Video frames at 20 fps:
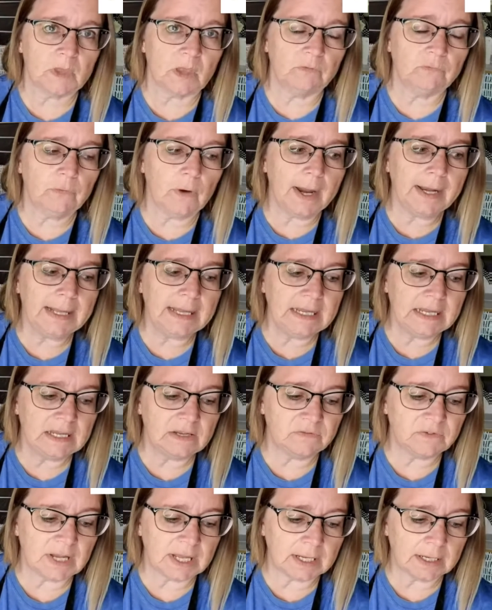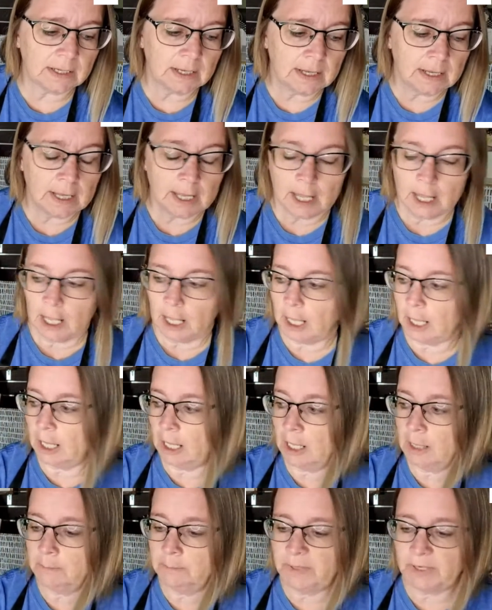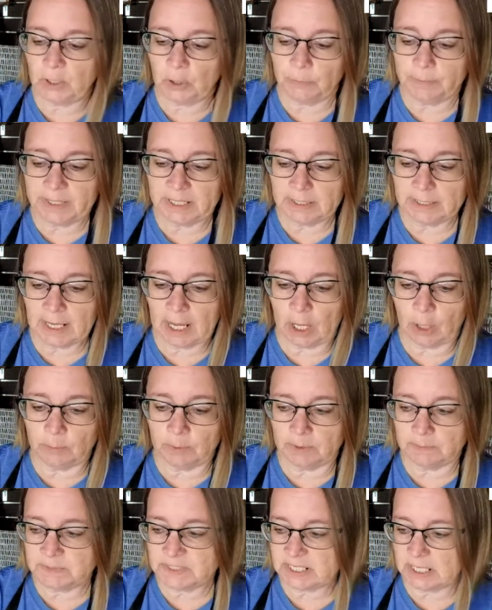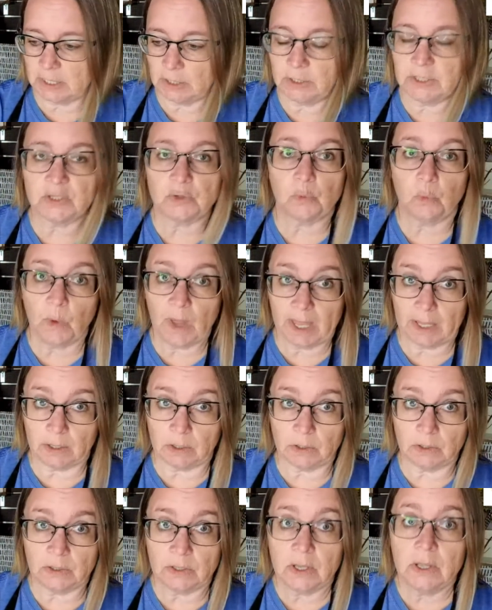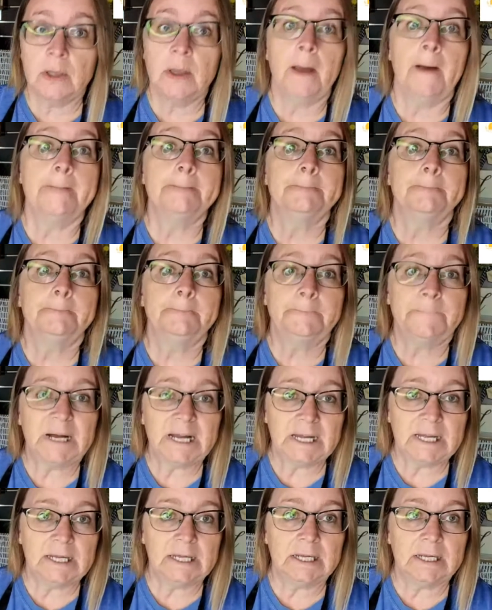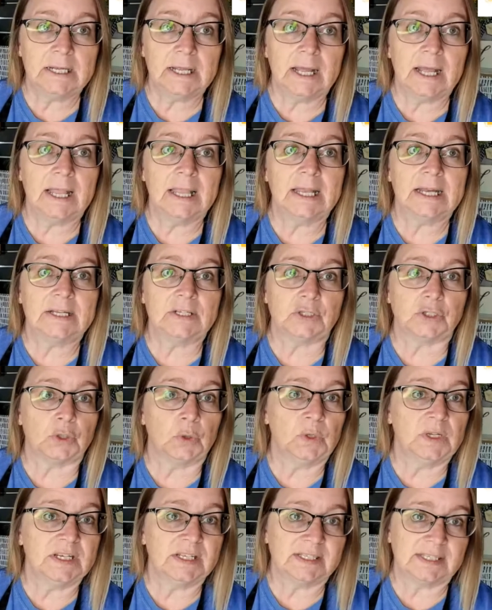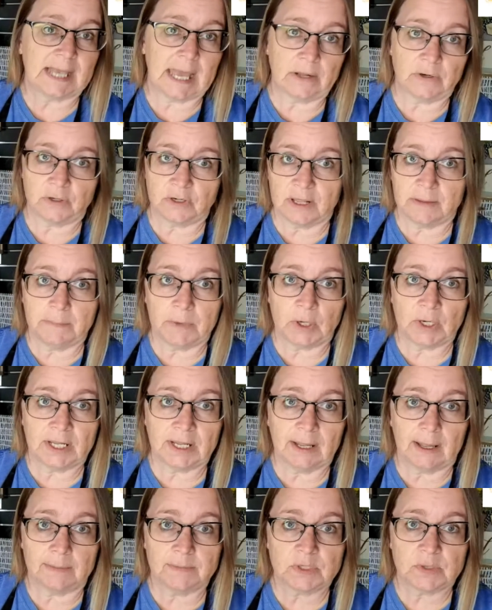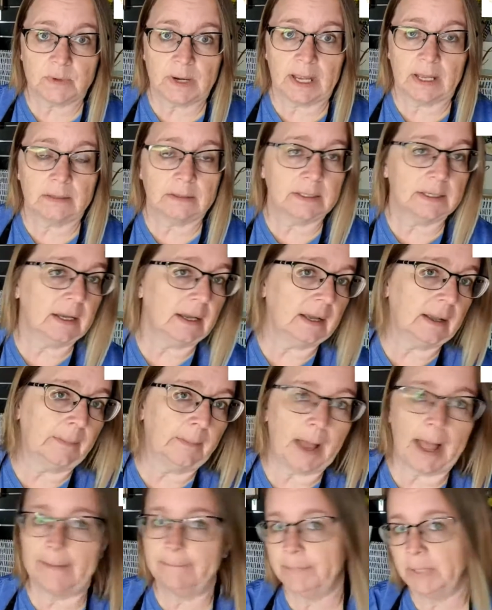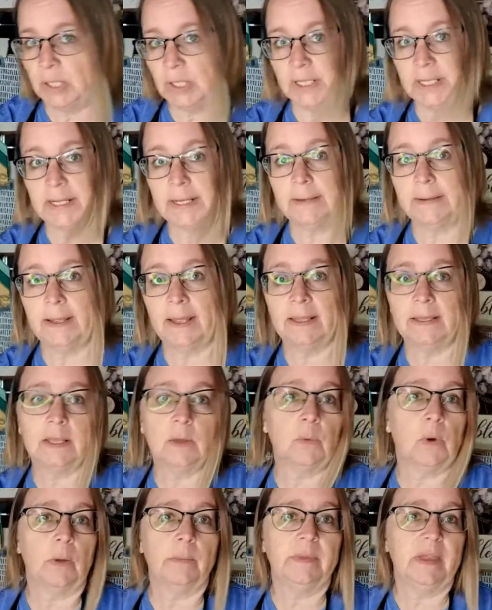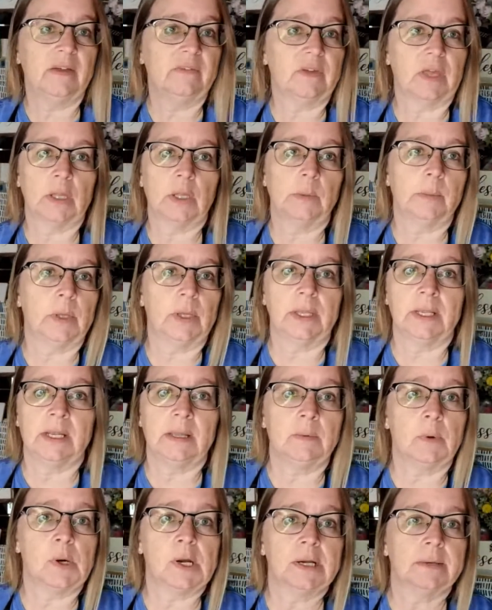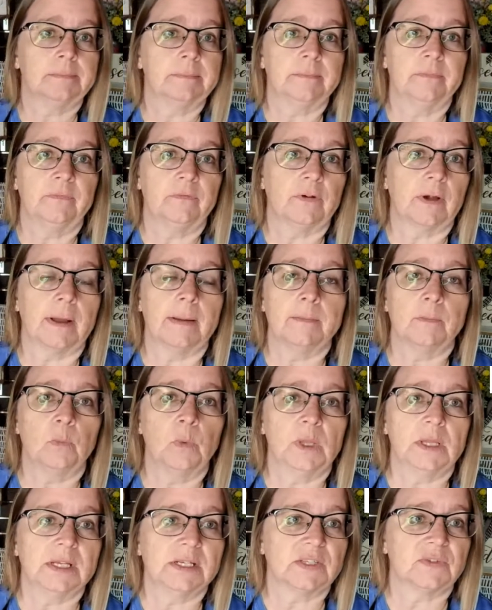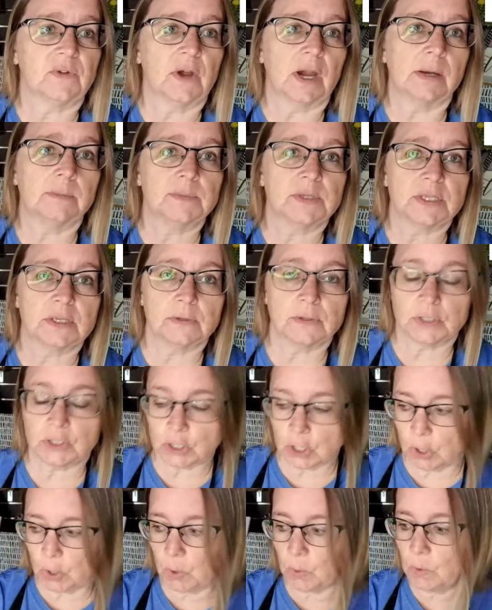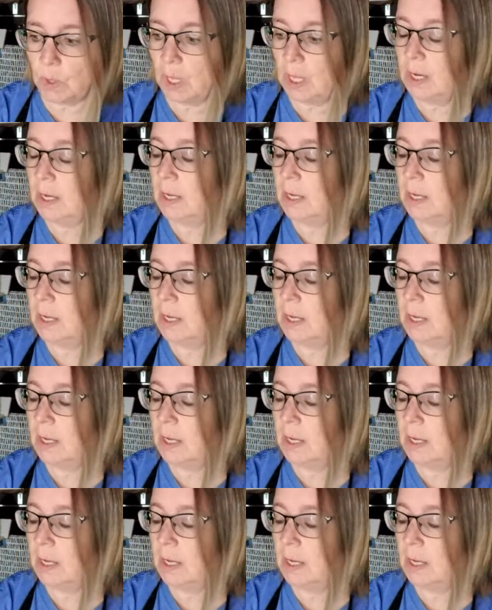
Friday evening. Um, but it'll be in the album sale as well. But as soon as Saturday morning comes around, I'm pulling it and they won't be available anymore from Willis Farms. So